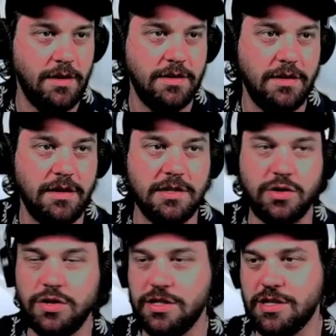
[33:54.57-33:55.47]
These are
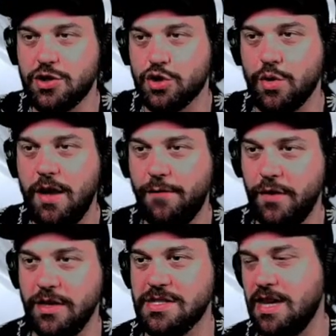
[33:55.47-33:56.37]
just a tray
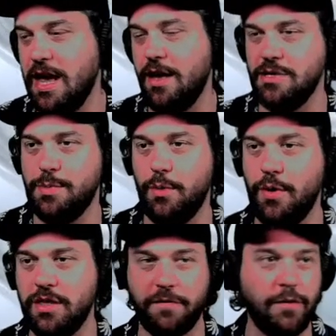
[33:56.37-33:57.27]
full of snails, but what
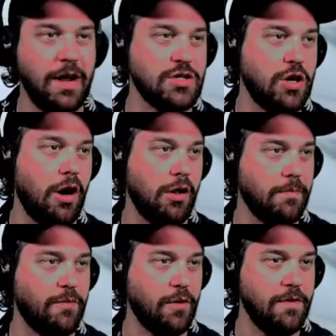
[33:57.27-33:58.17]
do the French call
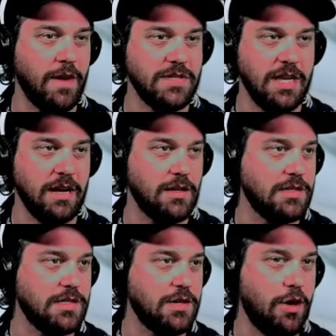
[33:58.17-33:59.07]
them? 45 seconds
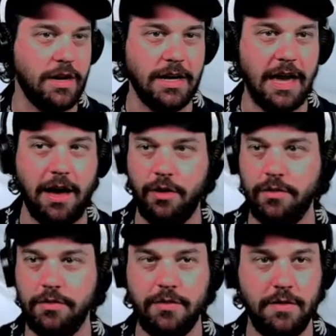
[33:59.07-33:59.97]
starting now.
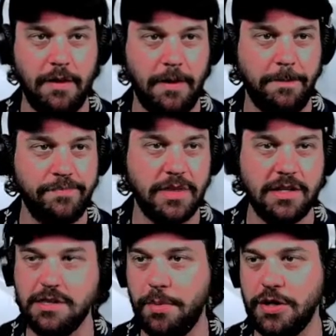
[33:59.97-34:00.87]

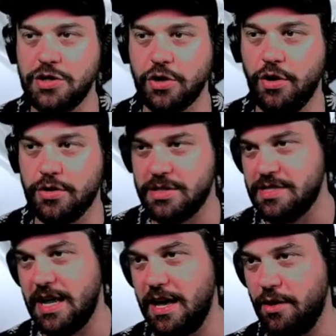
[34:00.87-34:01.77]
It's a bunch of cooked
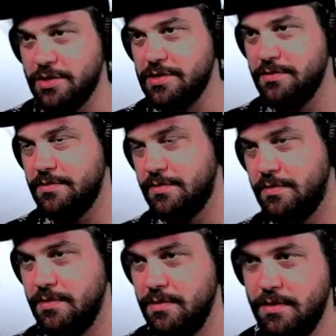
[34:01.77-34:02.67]
snails.
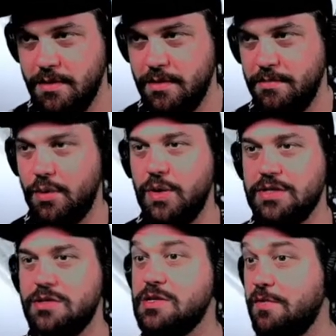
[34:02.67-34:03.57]
But what
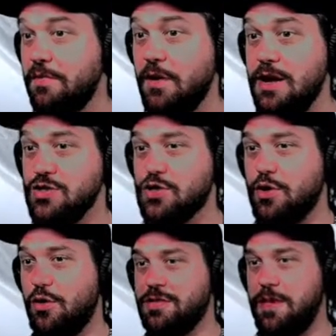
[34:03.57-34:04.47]
does the French
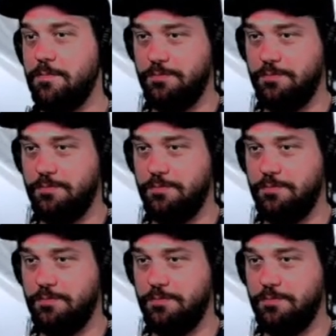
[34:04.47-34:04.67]
call them?